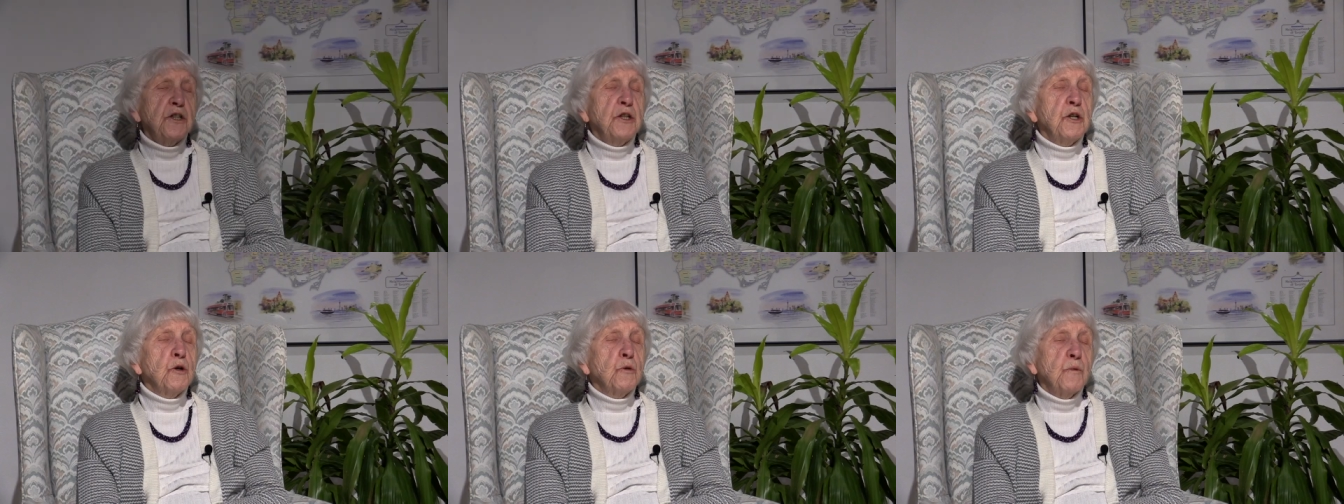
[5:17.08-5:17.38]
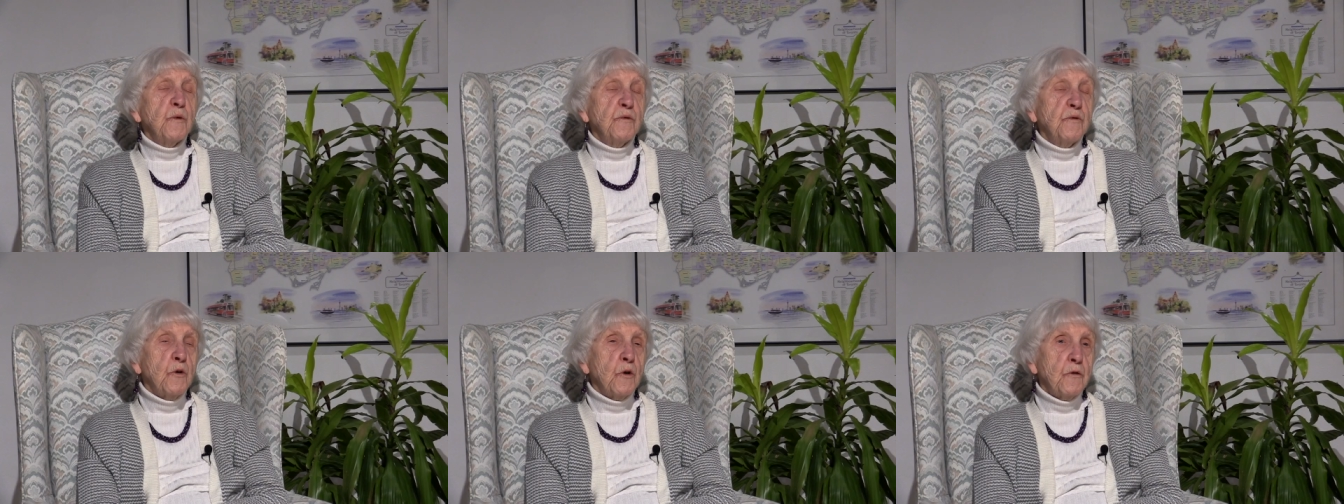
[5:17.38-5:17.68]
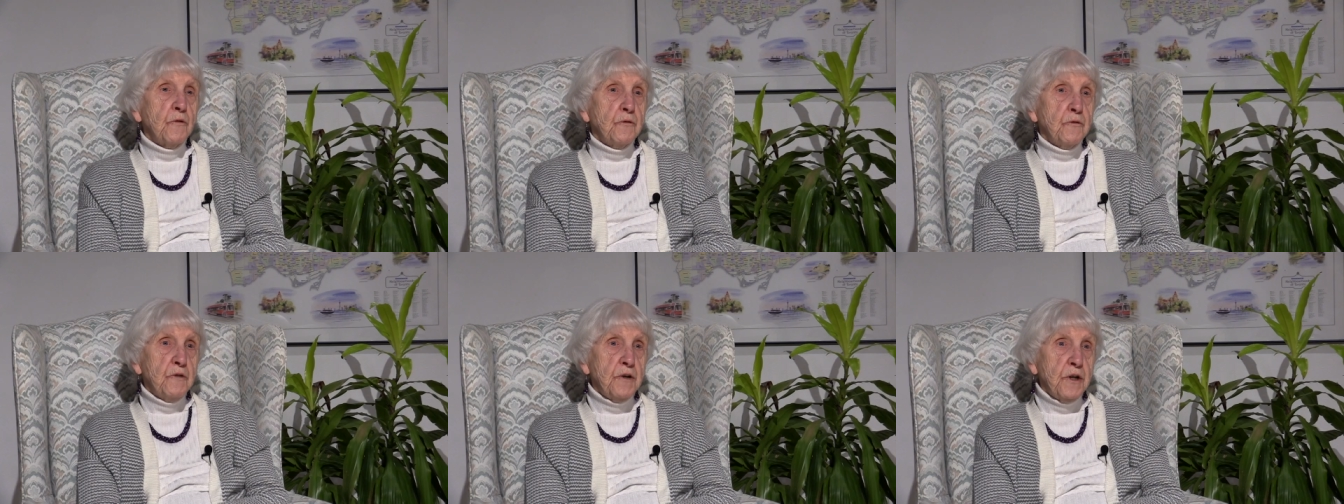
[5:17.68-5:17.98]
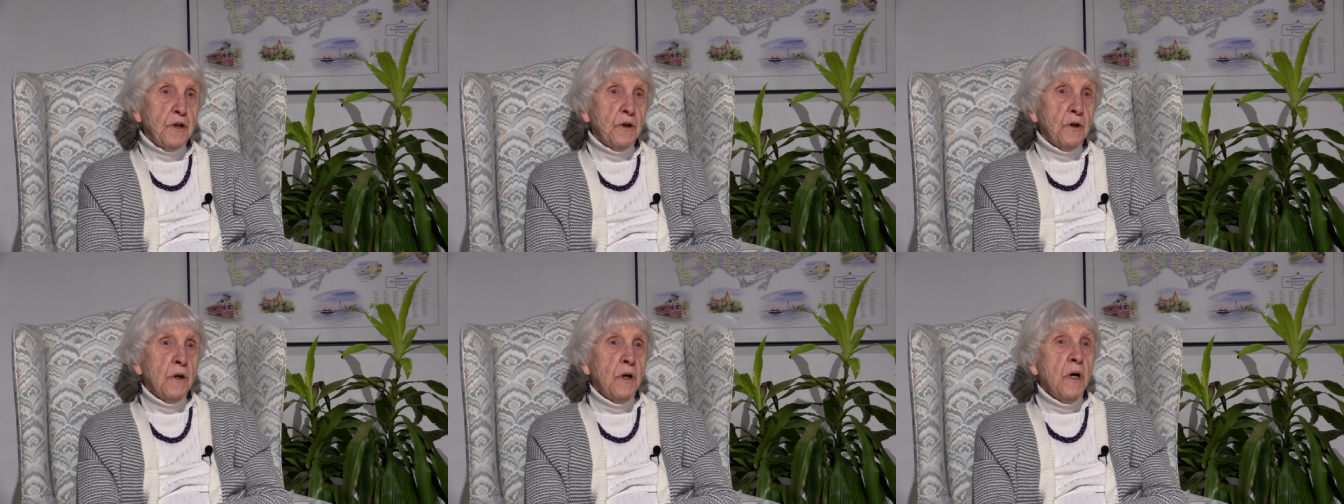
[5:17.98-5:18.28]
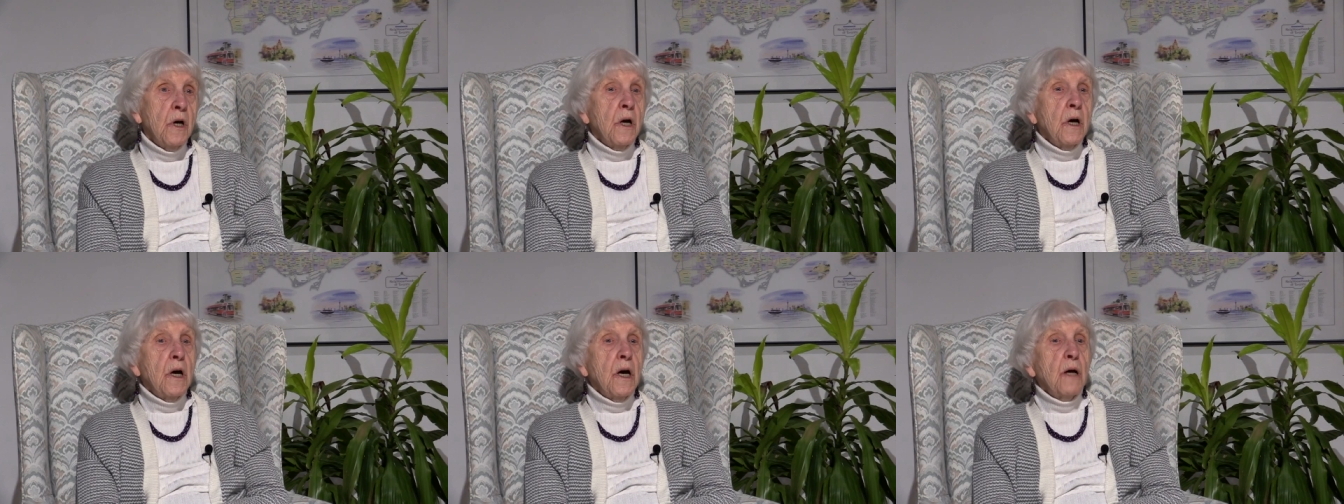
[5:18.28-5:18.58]
a year before Freda,
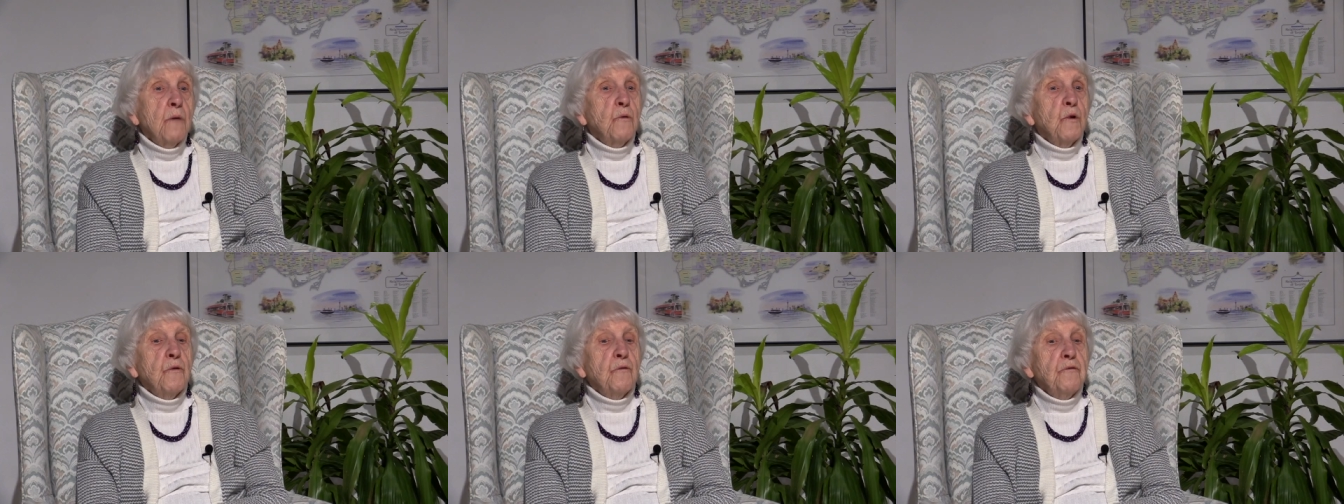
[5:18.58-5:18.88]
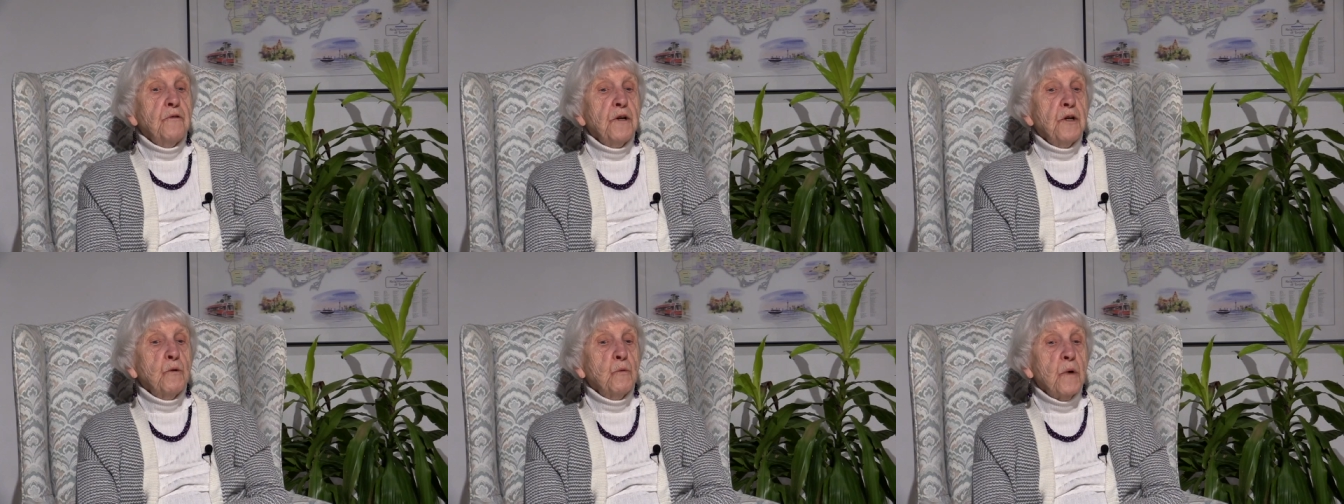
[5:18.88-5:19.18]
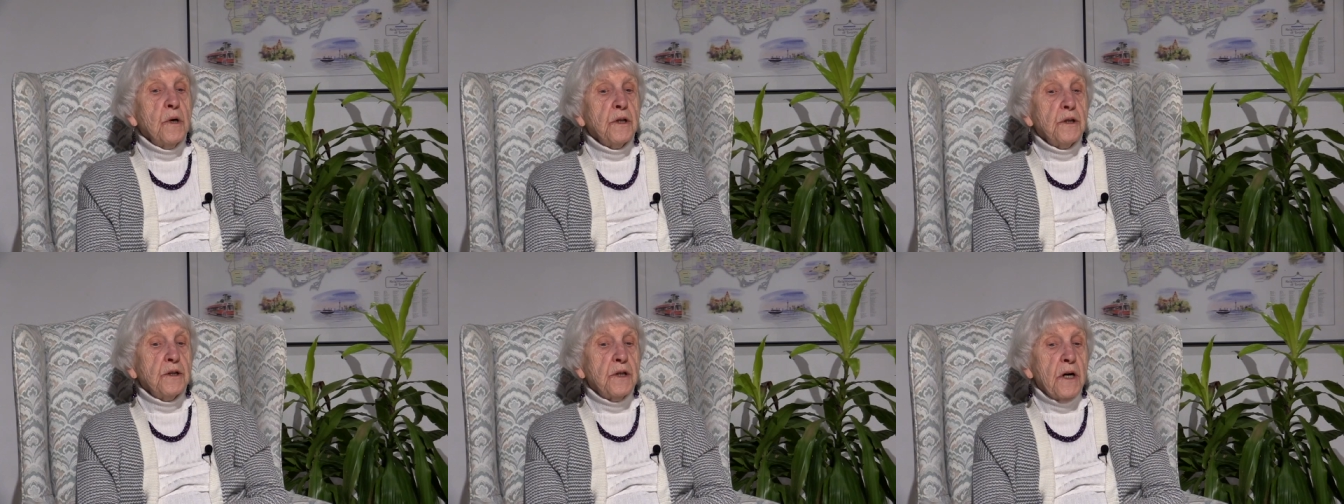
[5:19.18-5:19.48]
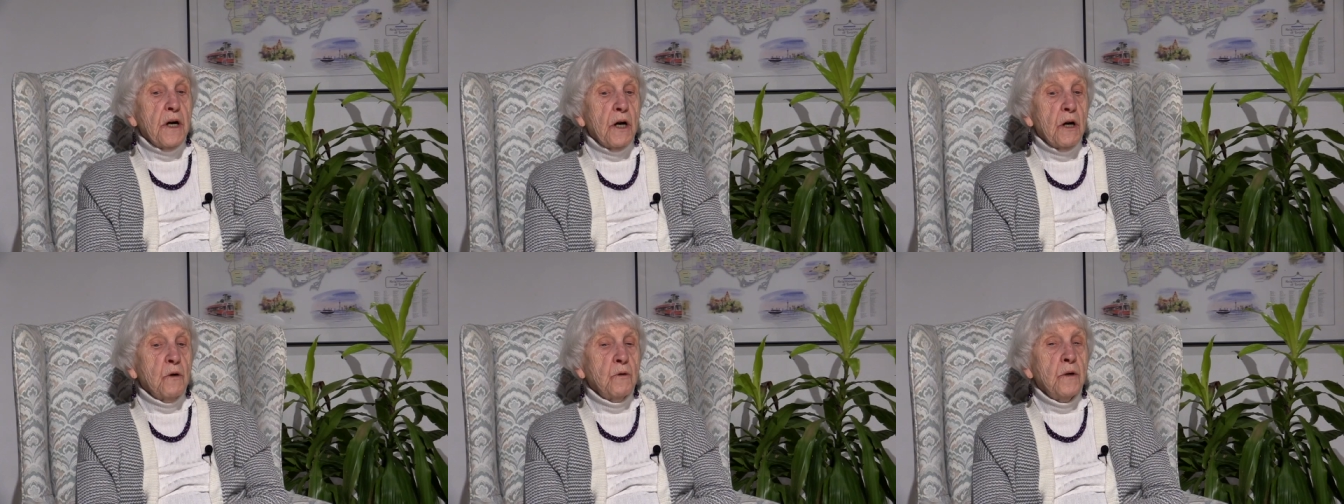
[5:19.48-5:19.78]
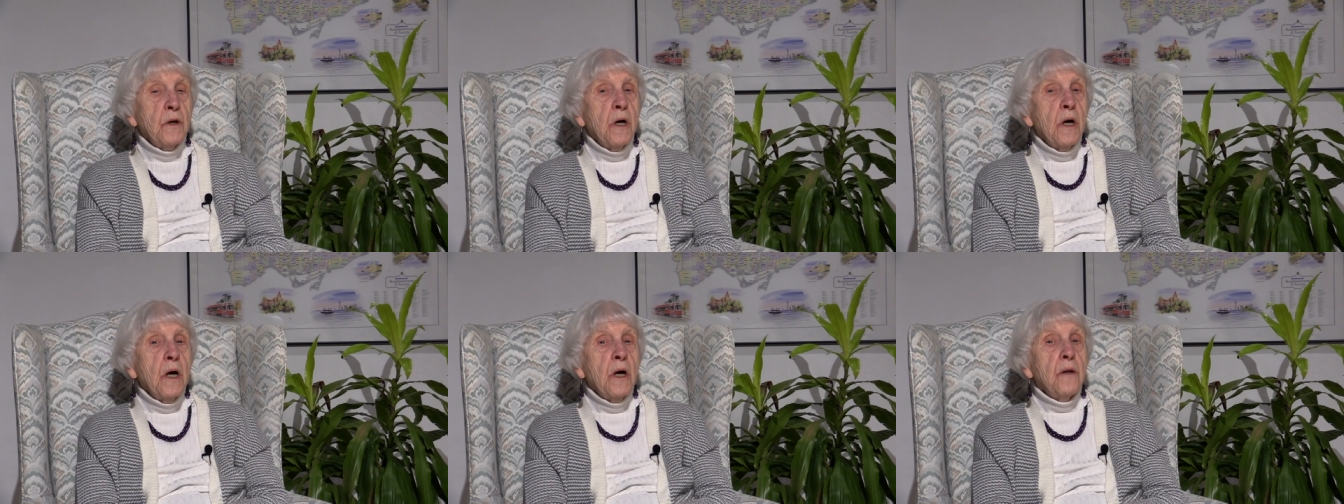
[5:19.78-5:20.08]
and when Freda went
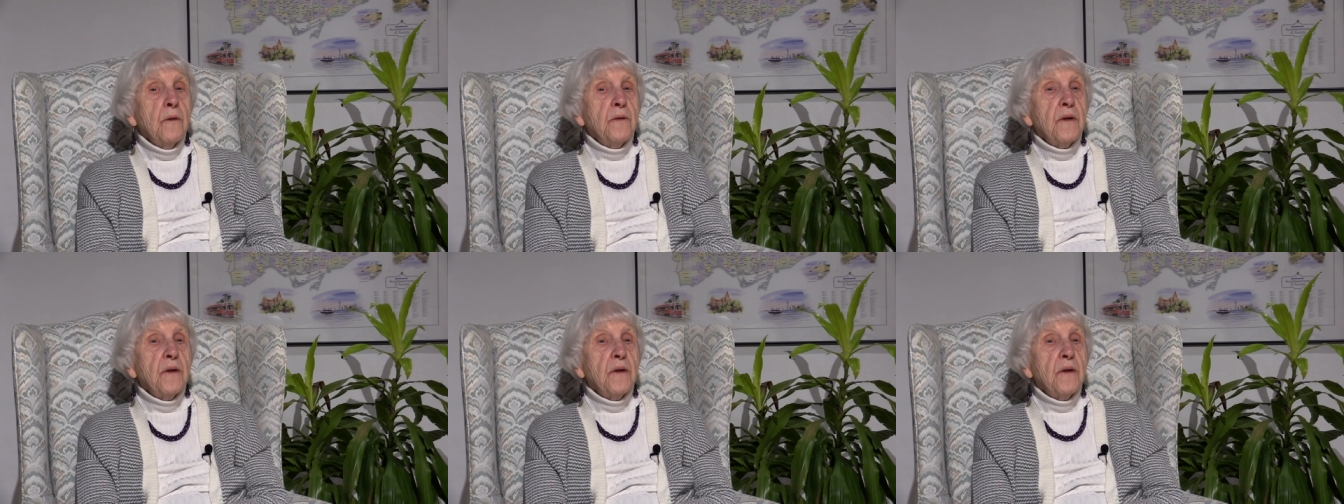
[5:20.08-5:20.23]
down,